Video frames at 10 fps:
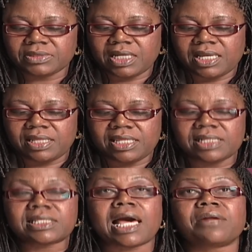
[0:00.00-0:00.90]
and the
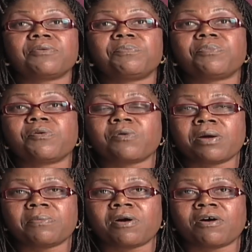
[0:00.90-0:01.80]
title
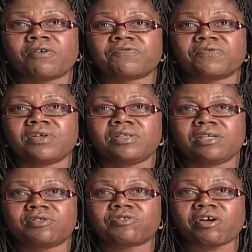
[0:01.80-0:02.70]
poem of
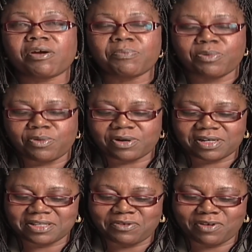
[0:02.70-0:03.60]
the third book,
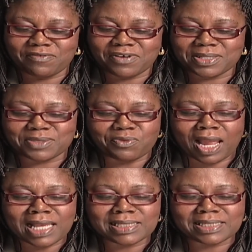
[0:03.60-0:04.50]
The River is
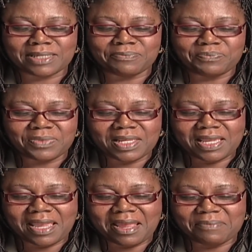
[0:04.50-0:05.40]
Rising.
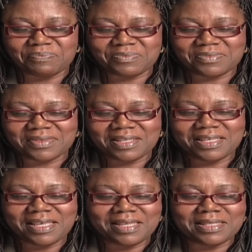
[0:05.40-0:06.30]
And
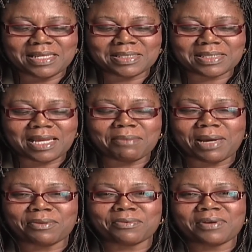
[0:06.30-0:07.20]
eh, this time
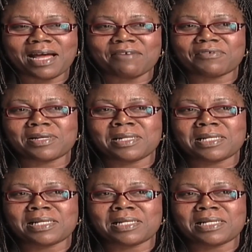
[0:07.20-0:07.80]
I don't have an